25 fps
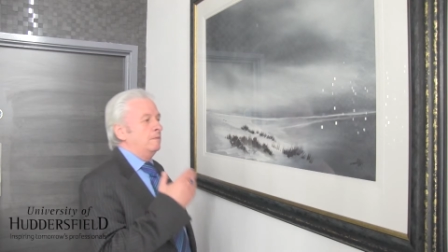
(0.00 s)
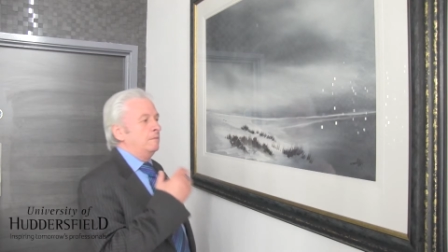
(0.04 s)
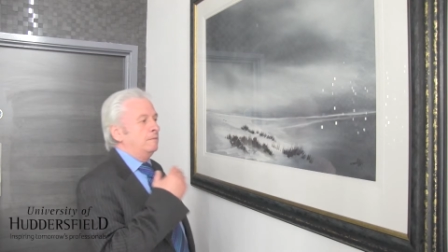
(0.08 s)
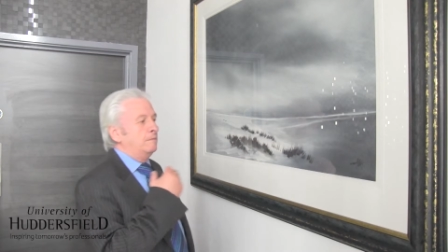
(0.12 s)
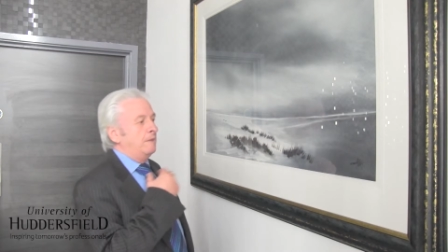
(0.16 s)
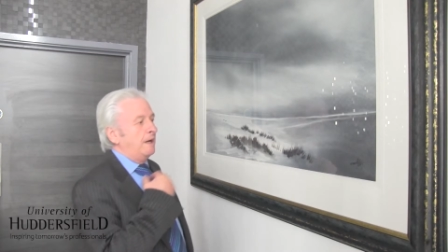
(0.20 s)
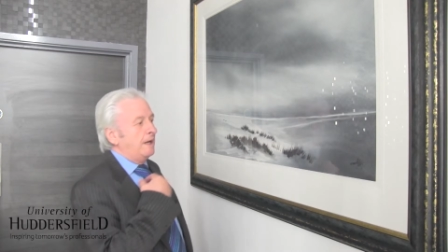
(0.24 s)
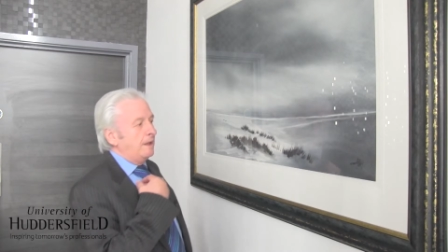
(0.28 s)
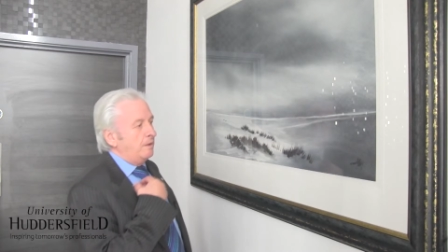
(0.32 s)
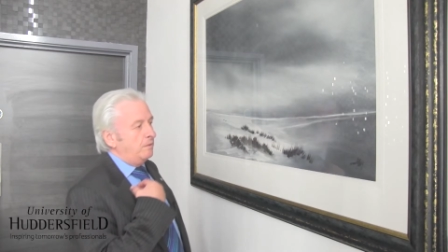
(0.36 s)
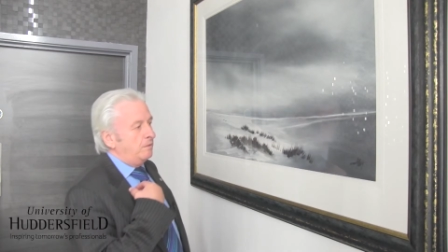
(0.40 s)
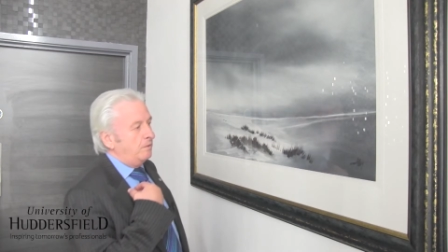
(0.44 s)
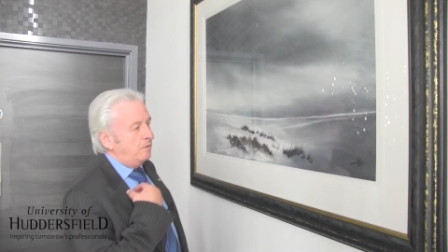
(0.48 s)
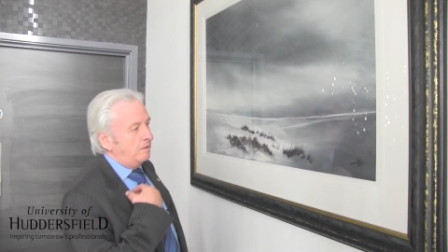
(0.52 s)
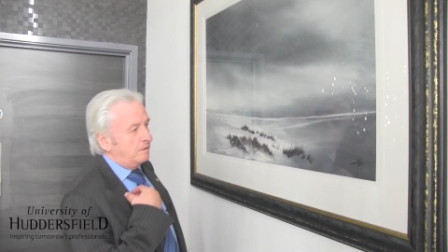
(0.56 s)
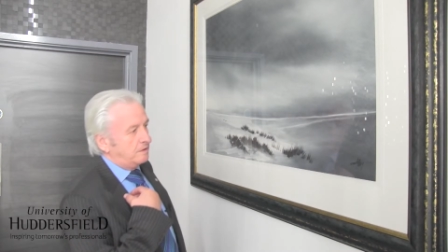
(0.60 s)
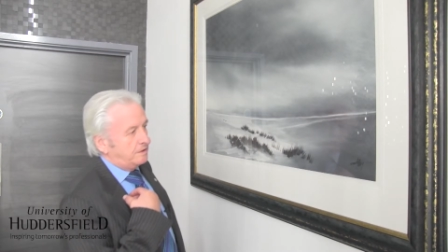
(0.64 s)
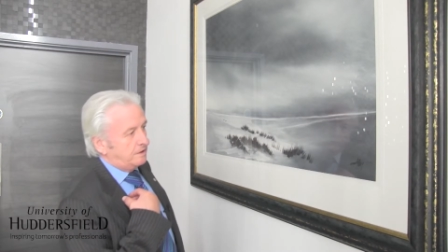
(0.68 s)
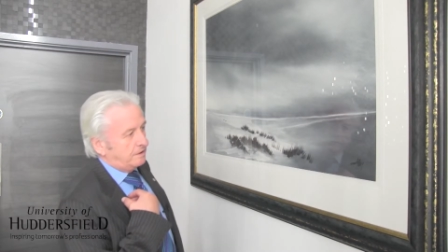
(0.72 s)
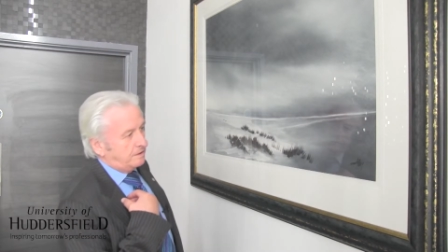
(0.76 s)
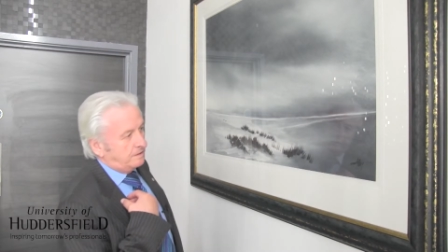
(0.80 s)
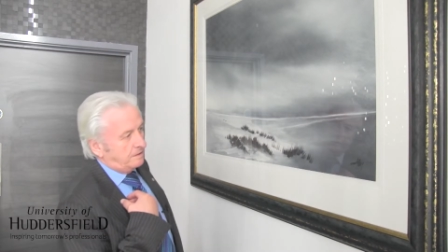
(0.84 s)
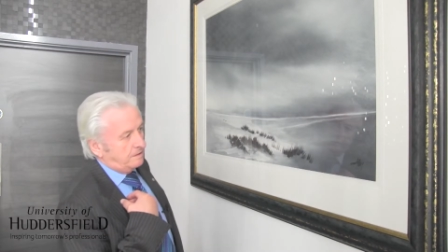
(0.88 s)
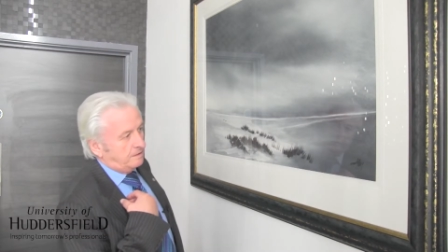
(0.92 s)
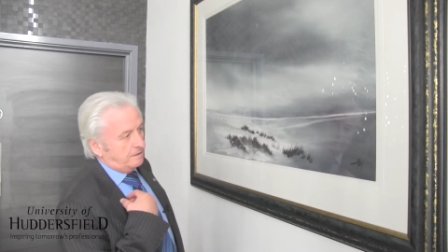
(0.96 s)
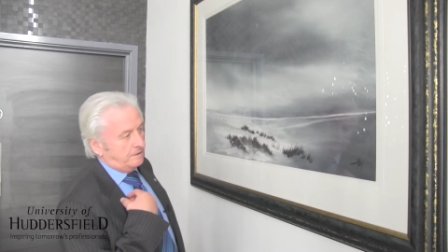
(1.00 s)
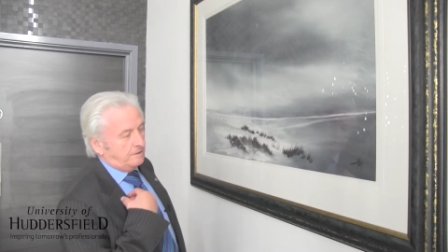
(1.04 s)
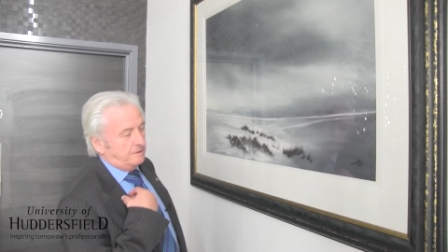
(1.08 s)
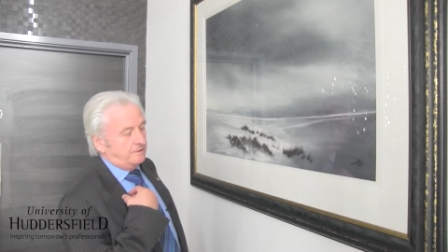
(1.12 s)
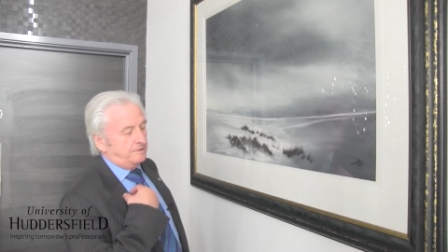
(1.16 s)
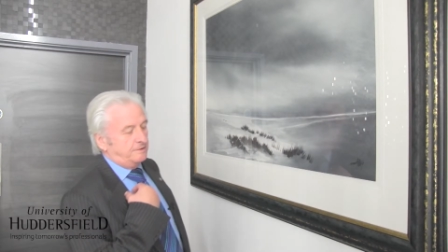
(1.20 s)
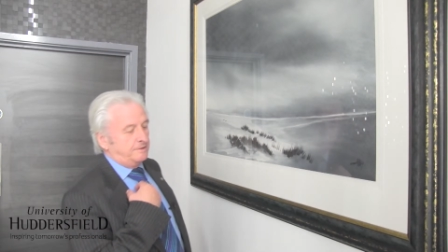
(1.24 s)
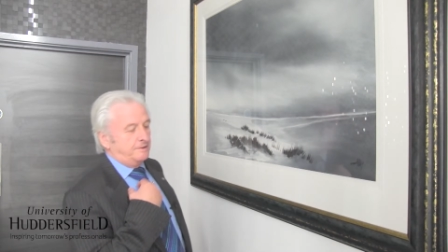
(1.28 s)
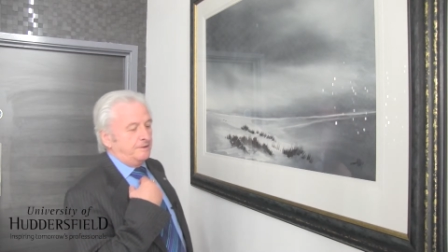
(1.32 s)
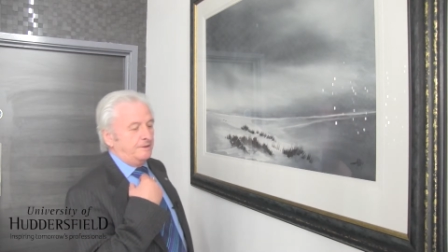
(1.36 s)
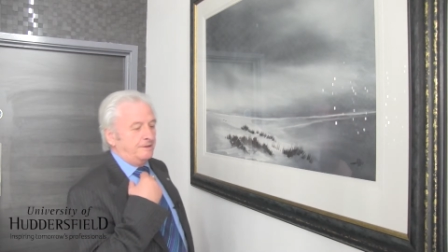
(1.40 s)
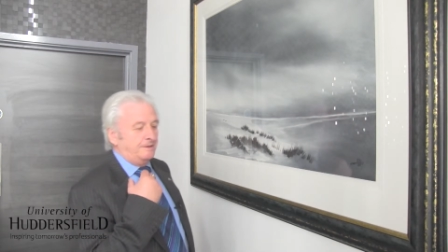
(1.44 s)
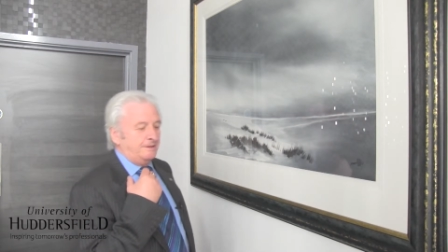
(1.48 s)
my
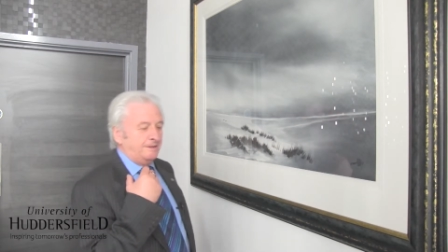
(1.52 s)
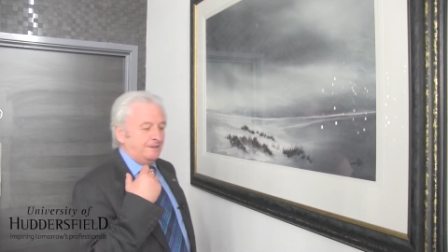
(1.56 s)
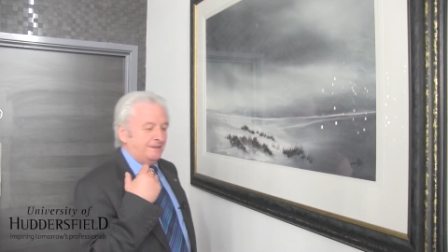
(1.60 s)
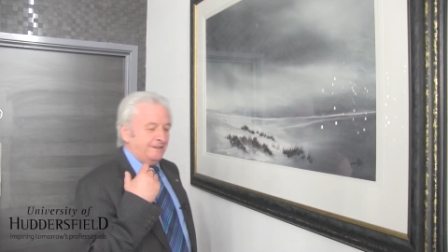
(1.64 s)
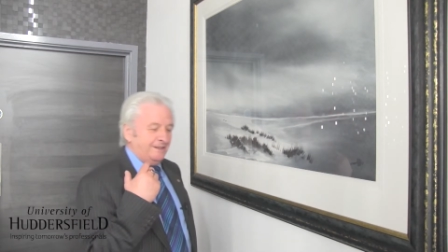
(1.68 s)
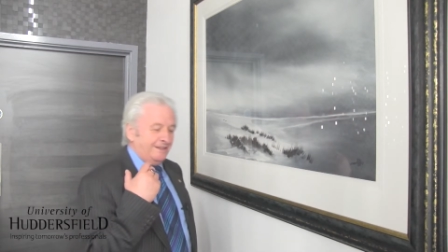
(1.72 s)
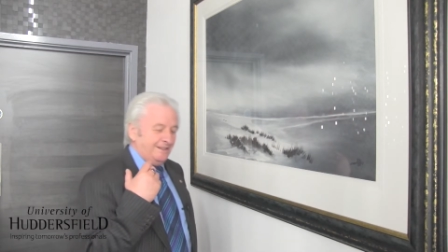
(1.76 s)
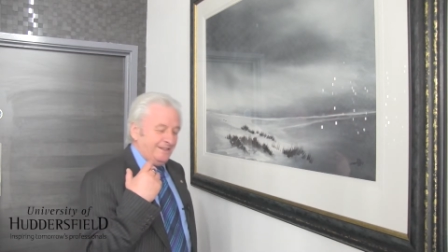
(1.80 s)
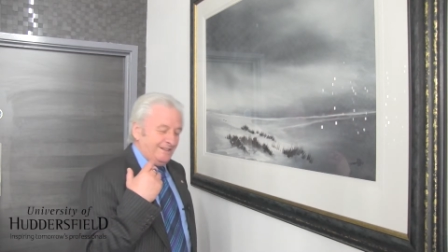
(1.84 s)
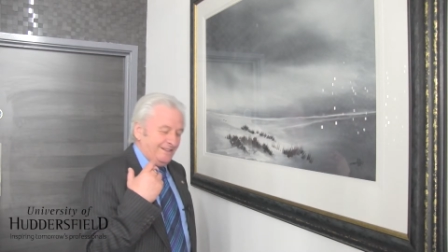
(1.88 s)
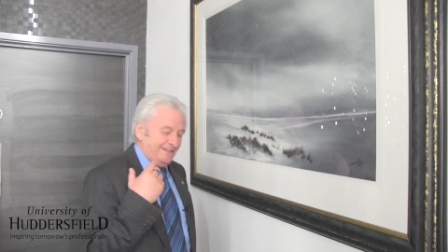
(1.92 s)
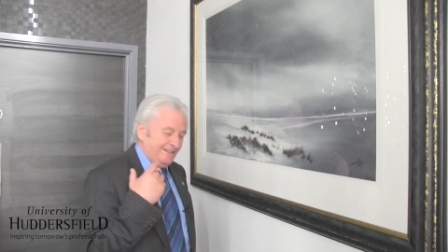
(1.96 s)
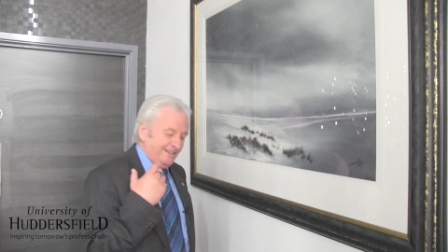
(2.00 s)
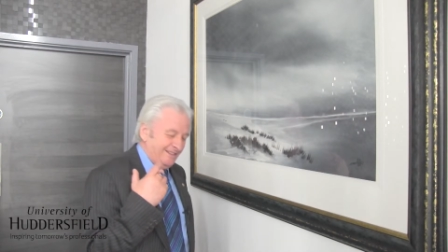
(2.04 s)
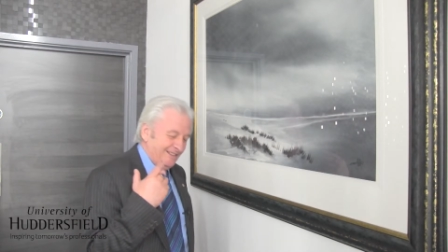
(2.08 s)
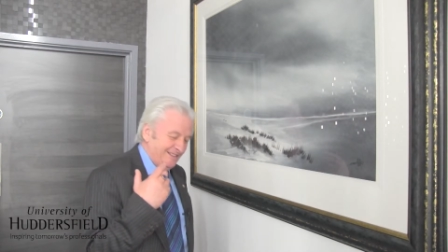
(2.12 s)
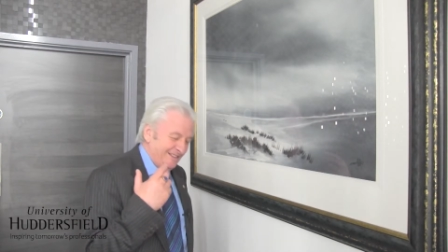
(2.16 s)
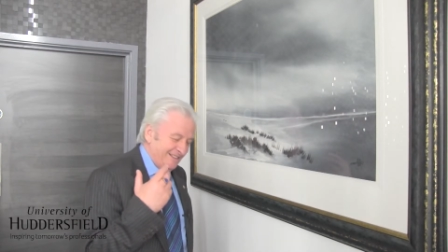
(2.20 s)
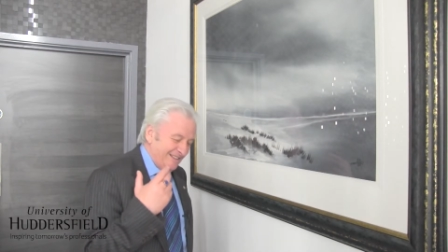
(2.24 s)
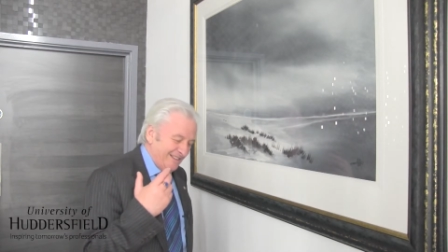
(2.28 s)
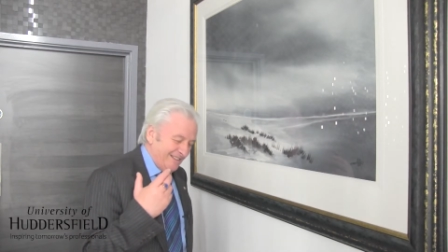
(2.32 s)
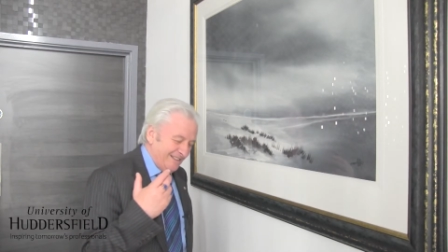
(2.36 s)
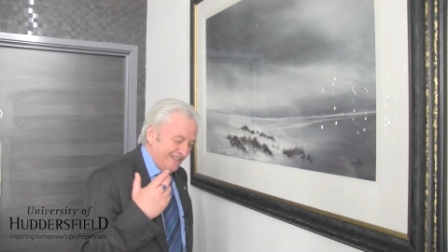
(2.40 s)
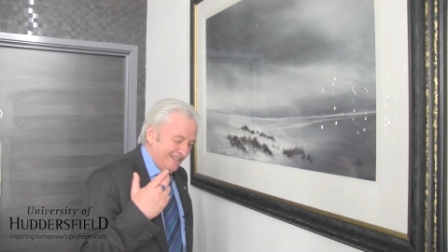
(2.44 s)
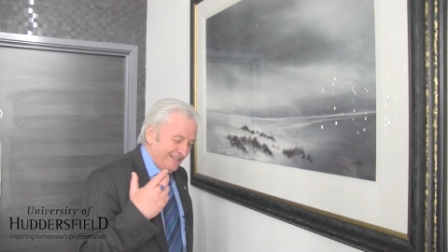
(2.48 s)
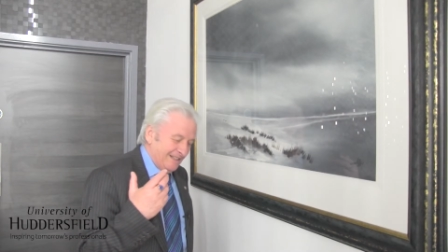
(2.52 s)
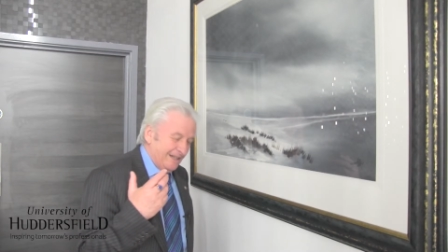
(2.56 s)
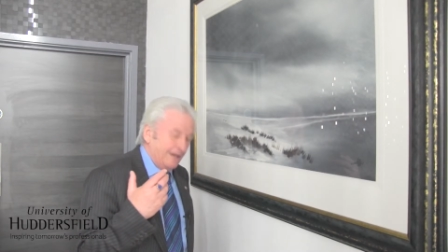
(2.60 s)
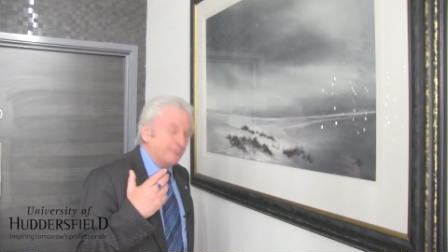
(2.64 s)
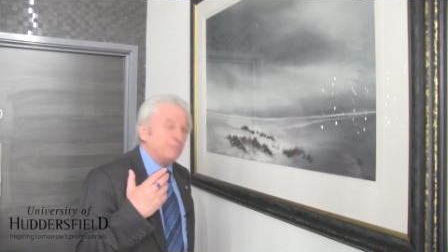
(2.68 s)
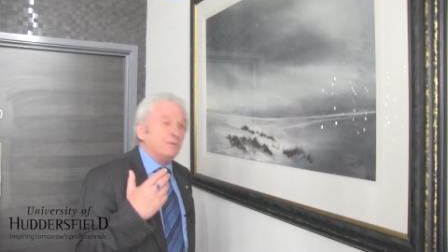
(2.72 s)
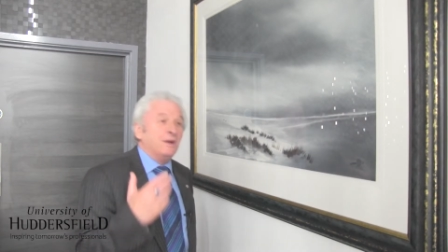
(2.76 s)
watercolours, I